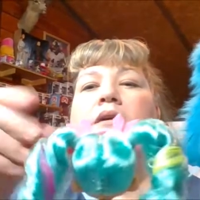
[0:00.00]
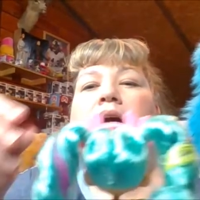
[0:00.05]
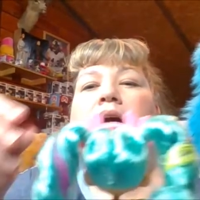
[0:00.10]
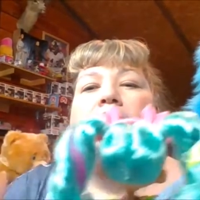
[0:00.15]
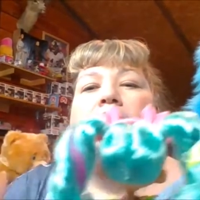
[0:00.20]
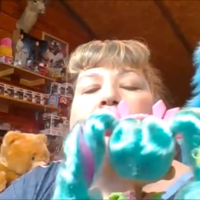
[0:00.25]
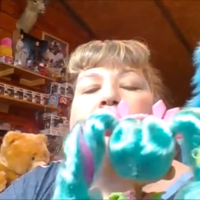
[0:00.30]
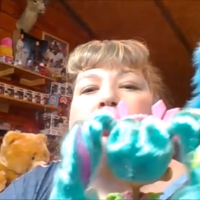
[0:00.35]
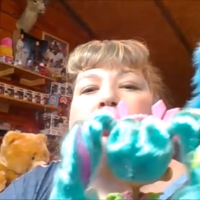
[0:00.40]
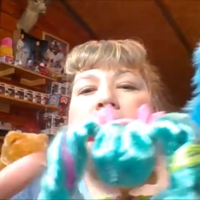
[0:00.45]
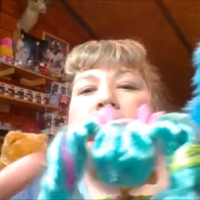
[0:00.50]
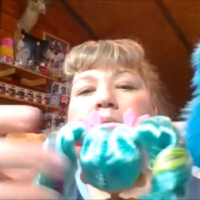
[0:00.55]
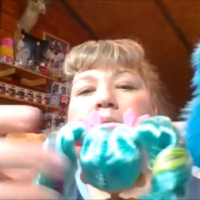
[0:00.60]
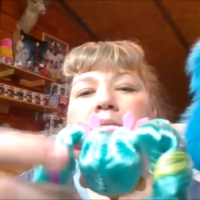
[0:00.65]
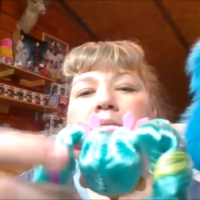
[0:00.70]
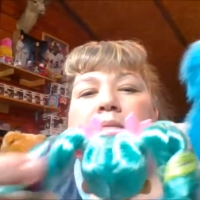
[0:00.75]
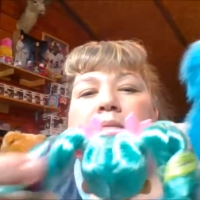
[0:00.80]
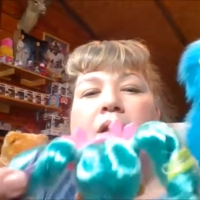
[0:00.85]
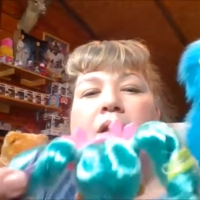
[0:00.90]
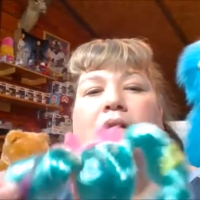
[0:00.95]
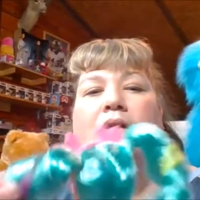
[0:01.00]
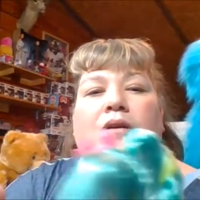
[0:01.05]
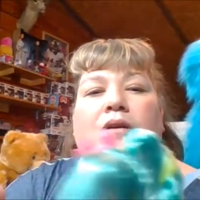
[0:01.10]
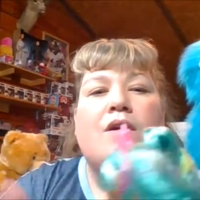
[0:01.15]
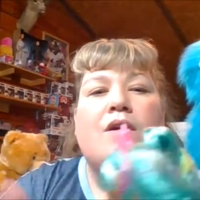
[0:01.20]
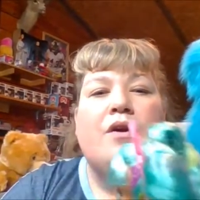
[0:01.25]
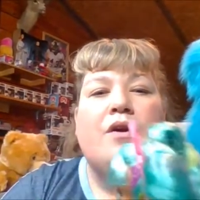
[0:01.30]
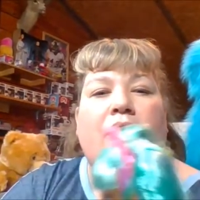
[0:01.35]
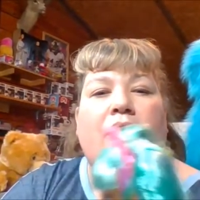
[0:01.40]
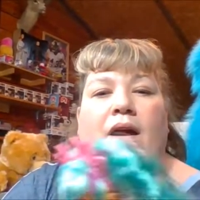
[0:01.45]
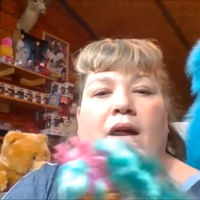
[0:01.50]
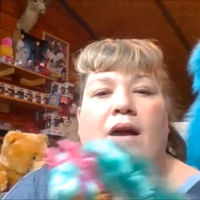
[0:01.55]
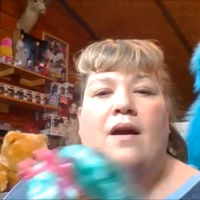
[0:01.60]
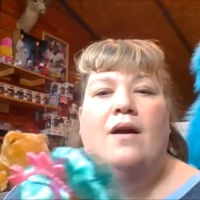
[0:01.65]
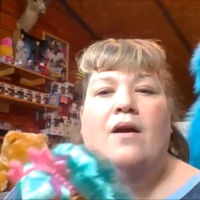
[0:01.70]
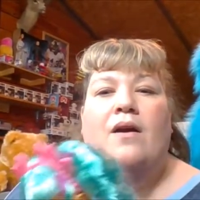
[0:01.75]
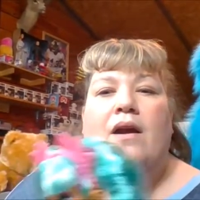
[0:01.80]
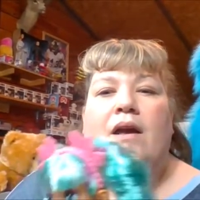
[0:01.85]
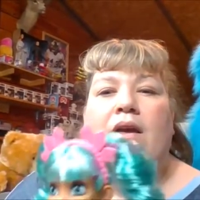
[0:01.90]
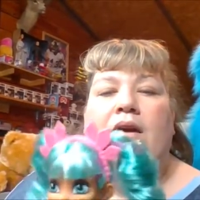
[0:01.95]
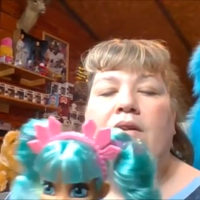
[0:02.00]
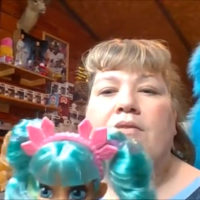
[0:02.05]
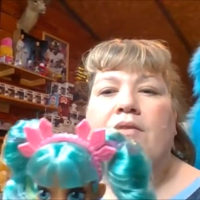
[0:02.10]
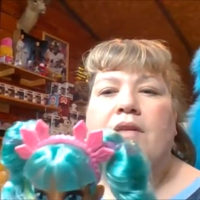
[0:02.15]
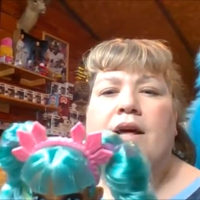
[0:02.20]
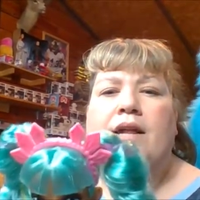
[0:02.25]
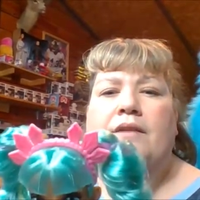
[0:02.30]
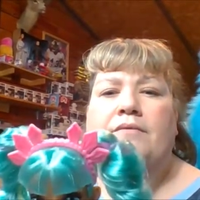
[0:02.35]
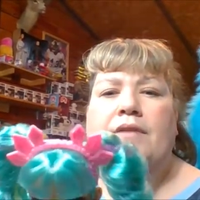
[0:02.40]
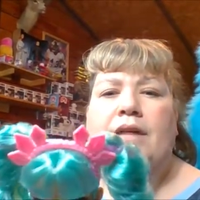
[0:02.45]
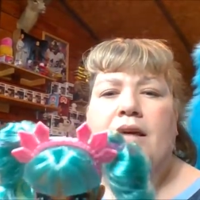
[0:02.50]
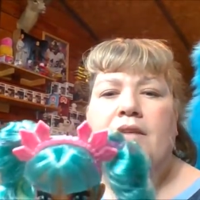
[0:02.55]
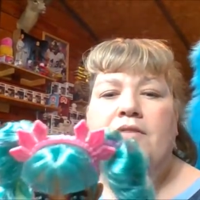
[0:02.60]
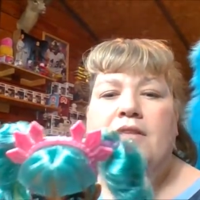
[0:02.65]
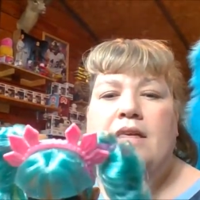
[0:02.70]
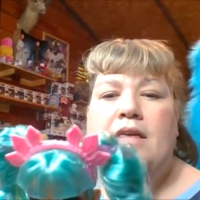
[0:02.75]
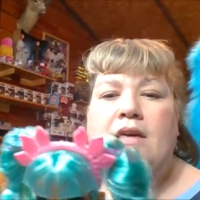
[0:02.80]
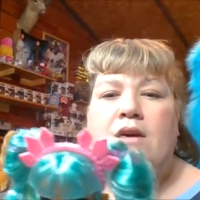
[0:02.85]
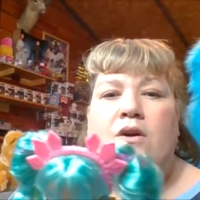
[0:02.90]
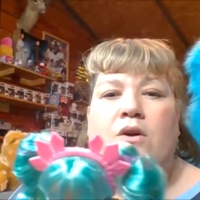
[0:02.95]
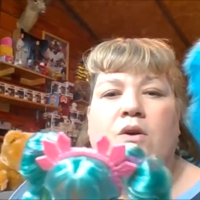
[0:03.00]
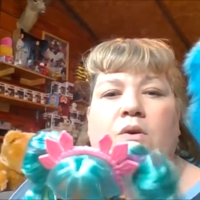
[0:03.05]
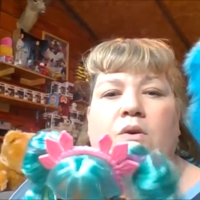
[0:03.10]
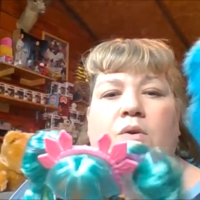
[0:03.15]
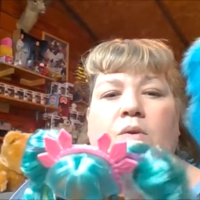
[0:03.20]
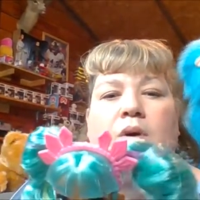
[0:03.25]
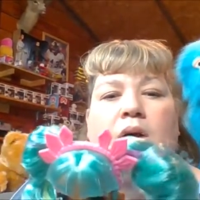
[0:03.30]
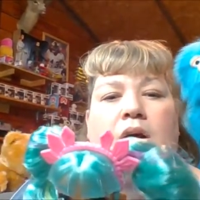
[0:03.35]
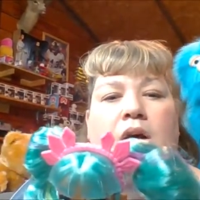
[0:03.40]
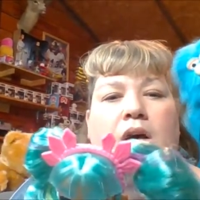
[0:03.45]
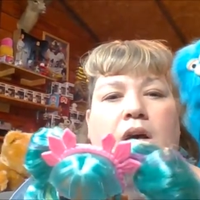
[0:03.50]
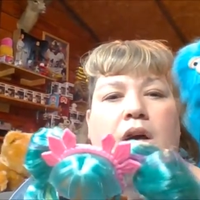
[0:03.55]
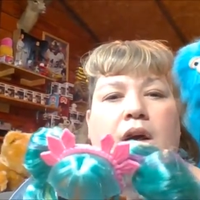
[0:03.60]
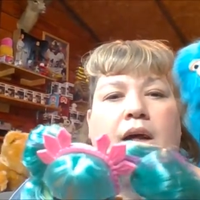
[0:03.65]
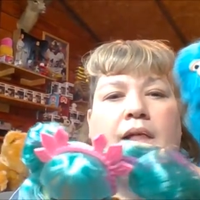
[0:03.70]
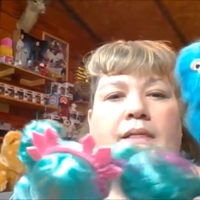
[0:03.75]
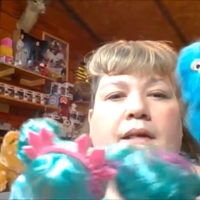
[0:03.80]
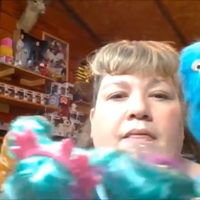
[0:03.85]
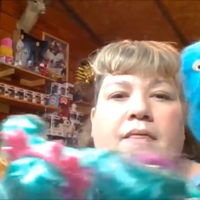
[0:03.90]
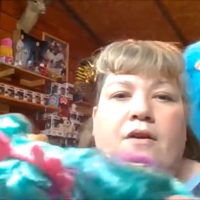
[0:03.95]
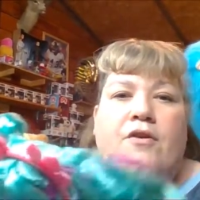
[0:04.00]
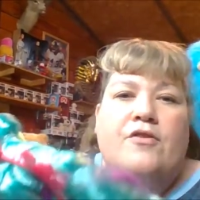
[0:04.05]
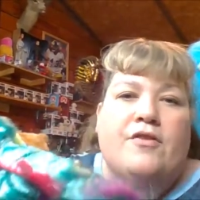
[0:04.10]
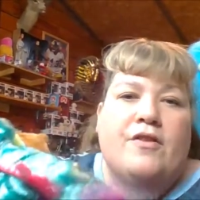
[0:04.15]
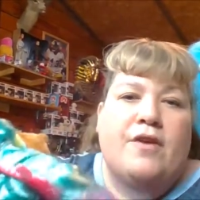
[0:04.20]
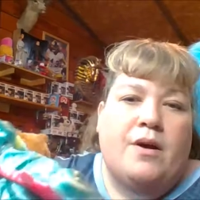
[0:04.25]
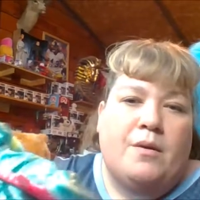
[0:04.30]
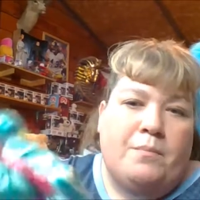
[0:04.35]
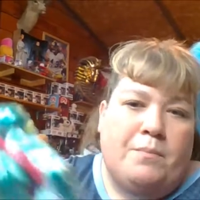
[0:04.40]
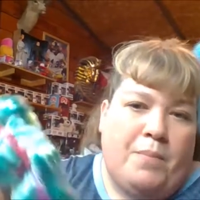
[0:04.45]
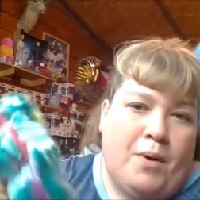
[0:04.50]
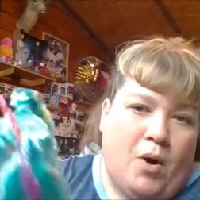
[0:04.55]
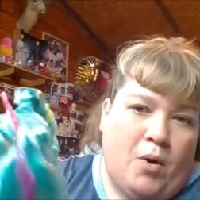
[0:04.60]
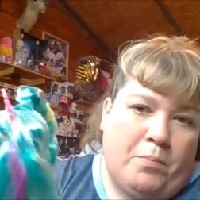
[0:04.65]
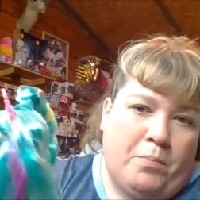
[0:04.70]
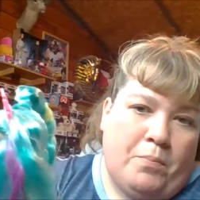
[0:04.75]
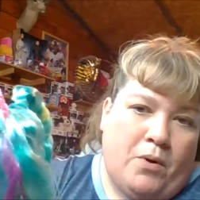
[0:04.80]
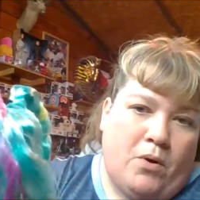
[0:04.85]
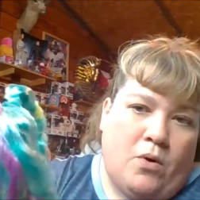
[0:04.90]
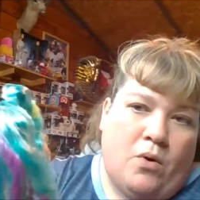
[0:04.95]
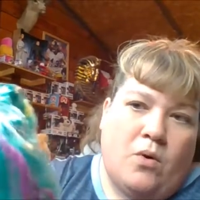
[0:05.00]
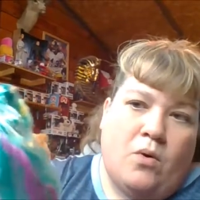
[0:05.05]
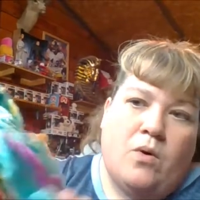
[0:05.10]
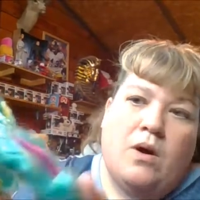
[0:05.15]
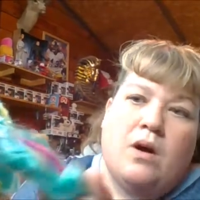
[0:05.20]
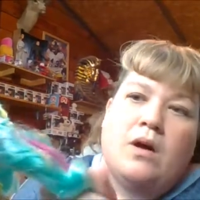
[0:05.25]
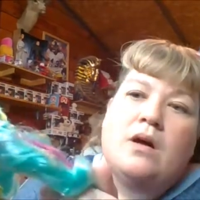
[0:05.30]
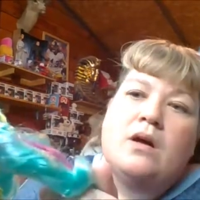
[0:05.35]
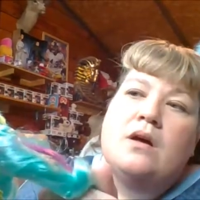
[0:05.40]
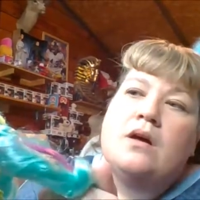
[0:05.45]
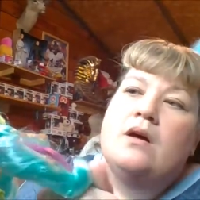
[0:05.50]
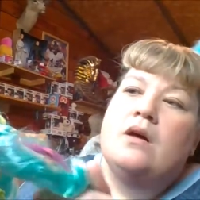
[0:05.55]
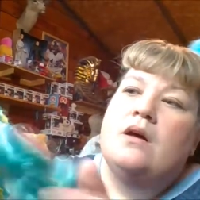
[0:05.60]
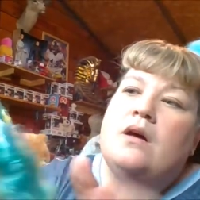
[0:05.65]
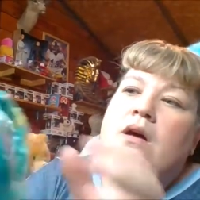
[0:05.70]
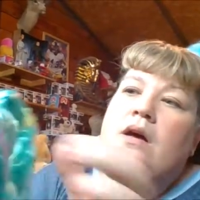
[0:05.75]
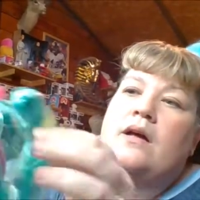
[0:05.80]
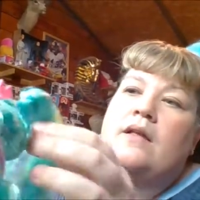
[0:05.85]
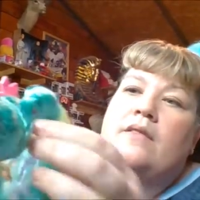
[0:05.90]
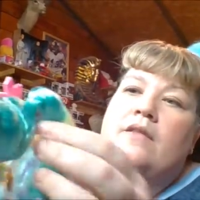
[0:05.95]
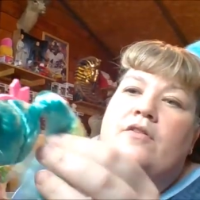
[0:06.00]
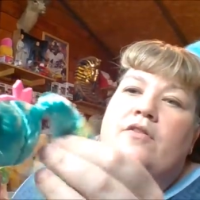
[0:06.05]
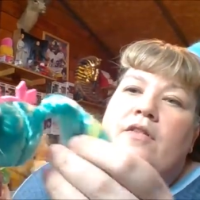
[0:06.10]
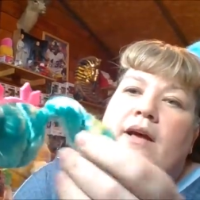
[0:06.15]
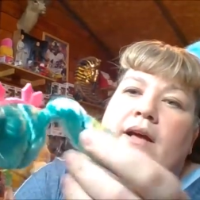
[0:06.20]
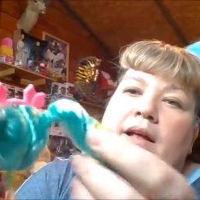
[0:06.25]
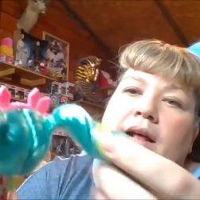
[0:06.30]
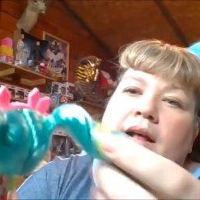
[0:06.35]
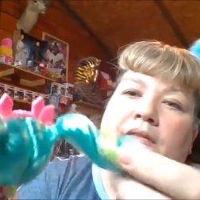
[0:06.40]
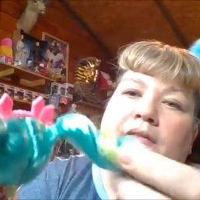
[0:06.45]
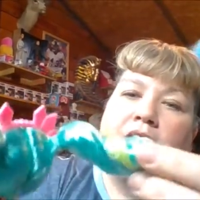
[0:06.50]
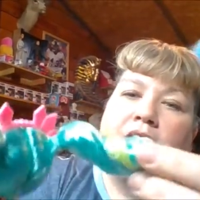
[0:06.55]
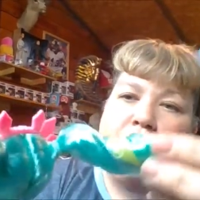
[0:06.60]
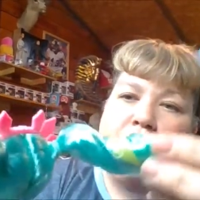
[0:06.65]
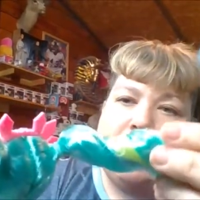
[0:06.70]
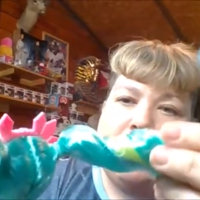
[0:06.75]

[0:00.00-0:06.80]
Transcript: um, her hair is kind of like a teal. And then there's some purple. And this side has a little